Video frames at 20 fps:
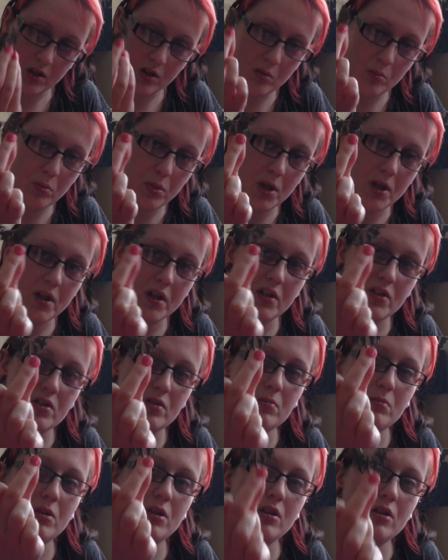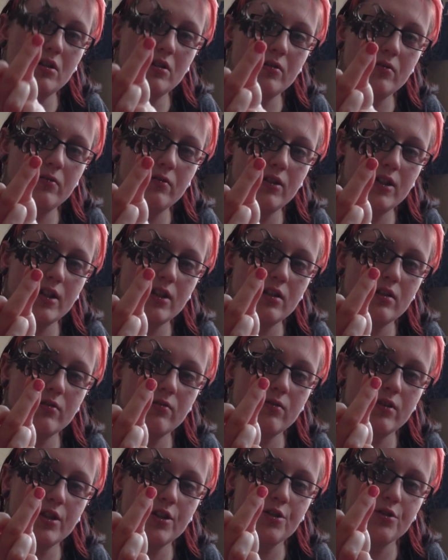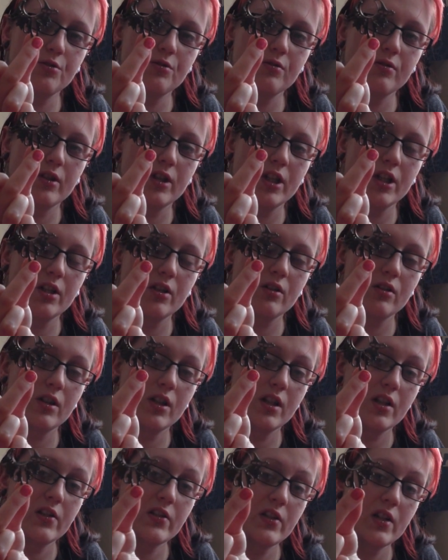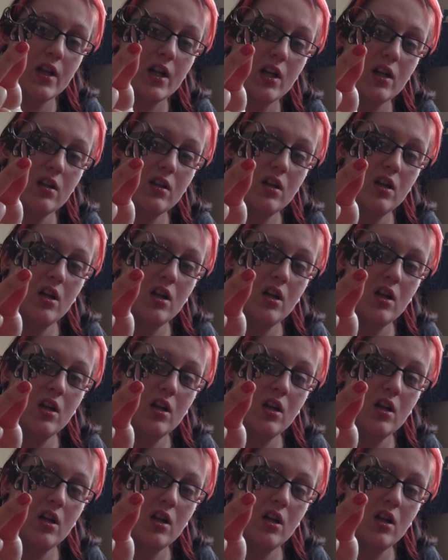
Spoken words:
can buy some lovely, lovely jewellery on the internet,